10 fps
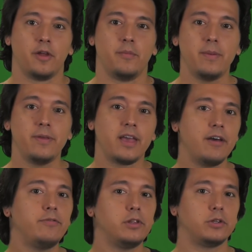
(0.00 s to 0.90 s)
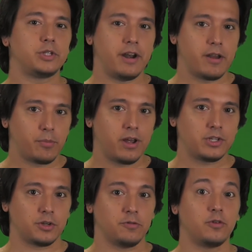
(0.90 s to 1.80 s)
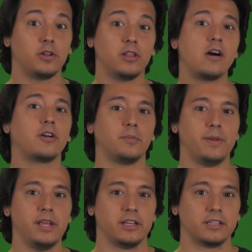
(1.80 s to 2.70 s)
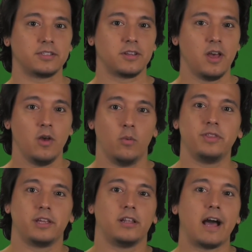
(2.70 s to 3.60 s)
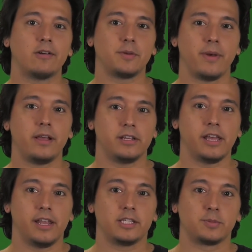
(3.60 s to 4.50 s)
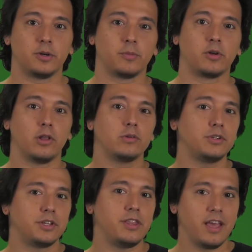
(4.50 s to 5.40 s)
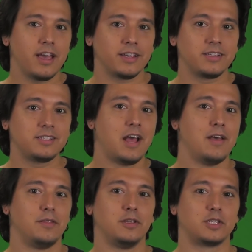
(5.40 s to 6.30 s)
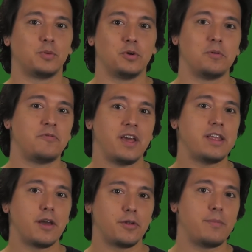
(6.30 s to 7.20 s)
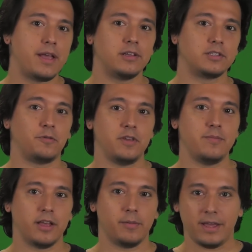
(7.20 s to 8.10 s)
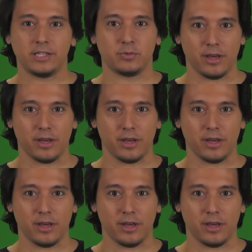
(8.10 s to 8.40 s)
there may be evolutionary pressure for a longer penis, one that allows a male to get his sperm closer to the eggs than the sperm of any other males a female mates